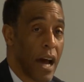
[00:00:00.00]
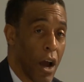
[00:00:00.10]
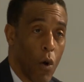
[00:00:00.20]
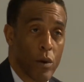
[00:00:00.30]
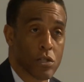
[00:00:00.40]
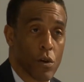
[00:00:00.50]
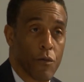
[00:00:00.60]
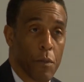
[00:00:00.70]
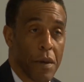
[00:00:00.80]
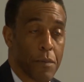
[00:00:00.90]
I always look
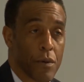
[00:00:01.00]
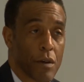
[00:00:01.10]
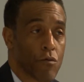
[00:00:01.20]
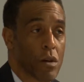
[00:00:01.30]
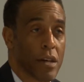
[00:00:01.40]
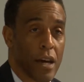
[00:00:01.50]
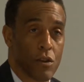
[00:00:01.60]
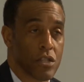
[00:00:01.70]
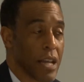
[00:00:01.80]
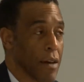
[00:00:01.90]
for people that really
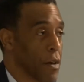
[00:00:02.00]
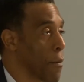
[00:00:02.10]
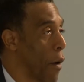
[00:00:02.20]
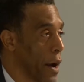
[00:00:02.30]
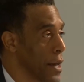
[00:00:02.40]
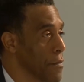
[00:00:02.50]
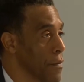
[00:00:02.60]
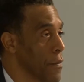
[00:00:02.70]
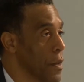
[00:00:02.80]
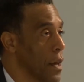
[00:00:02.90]
understand their market.
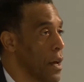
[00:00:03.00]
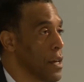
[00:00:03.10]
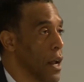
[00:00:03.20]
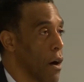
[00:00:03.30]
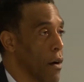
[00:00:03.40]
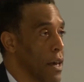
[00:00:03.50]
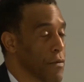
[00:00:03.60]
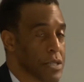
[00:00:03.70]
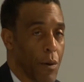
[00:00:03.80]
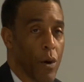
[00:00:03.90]
You know,
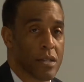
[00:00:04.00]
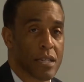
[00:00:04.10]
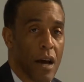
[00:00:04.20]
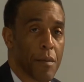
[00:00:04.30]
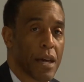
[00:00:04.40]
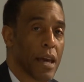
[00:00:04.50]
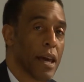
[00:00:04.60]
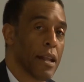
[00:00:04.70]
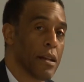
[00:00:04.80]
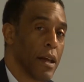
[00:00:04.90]
if someone is coming
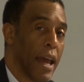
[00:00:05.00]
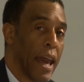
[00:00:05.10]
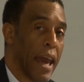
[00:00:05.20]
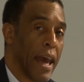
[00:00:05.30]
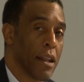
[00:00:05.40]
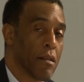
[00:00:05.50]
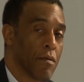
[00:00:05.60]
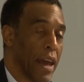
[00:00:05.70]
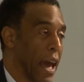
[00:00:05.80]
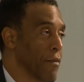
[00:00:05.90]
in and
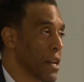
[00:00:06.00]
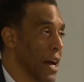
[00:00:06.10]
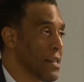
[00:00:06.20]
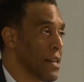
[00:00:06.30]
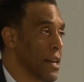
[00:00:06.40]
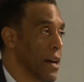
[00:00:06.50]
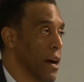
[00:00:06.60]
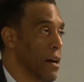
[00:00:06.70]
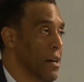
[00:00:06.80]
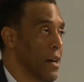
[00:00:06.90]
they have an
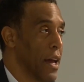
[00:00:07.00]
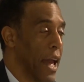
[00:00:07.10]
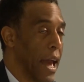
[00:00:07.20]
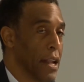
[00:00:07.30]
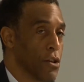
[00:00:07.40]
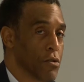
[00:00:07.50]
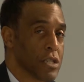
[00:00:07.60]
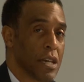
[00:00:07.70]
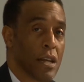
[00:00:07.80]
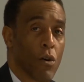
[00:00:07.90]
idea, and you're
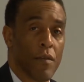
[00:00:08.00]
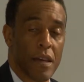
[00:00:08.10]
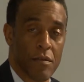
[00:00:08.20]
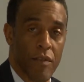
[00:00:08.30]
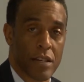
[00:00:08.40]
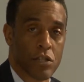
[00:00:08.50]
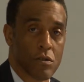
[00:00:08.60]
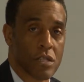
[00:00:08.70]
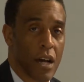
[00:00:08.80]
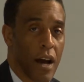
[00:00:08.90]
sitting on the
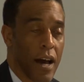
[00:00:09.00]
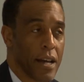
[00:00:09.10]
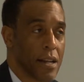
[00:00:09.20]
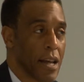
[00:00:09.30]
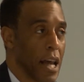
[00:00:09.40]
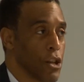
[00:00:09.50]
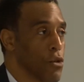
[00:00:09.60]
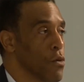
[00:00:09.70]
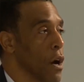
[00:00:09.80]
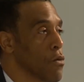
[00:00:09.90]
investor side and
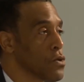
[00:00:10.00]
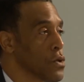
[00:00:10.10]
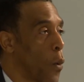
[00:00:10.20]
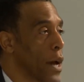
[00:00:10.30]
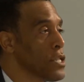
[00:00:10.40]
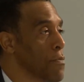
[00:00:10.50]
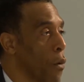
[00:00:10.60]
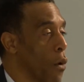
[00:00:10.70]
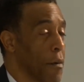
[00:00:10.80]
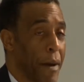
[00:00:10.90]
you know twice
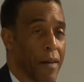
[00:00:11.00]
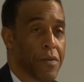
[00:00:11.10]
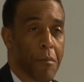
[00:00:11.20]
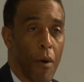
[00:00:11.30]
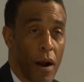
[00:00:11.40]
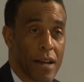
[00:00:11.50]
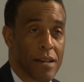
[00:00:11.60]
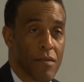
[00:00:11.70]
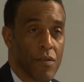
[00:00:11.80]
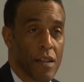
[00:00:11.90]
more about the
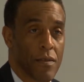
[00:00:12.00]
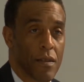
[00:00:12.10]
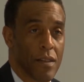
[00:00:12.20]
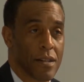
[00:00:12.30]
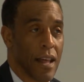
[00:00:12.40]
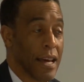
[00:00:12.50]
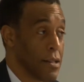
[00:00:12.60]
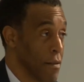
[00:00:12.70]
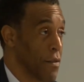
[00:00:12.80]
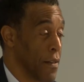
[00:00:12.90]
market than
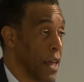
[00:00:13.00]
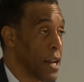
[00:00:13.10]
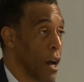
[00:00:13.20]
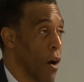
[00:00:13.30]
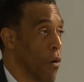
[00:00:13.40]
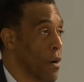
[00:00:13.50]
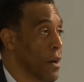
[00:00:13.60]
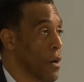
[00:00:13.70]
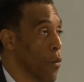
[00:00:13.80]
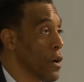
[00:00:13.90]
they know,
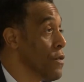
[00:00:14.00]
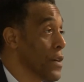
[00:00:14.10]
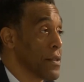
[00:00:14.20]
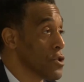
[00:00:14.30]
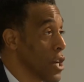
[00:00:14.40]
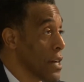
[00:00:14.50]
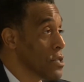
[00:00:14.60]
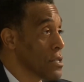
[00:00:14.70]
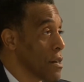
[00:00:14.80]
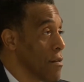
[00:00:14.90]
what do you think the
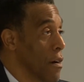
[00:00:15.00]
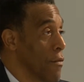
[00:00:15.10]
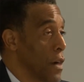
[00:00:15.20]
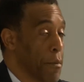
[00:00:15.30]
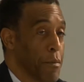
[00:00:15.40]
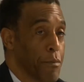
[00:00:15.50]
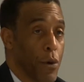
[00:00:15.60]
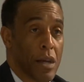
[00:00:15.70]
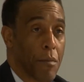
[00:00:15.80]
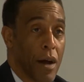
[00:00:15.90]
chances of them
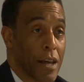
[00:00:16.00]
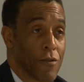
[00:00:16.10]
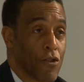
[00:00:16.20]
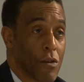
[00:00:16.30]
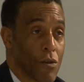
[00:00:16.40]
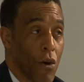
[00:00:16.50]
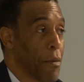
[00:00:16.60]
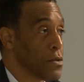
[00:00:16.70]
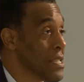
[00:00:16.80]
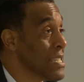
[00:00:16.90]
putting money into you? They're
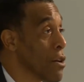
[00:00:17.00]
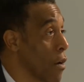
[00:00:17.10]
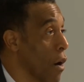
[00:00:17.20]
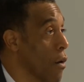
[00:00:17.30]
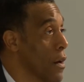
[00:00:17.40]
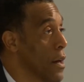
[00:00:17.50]
almost zero.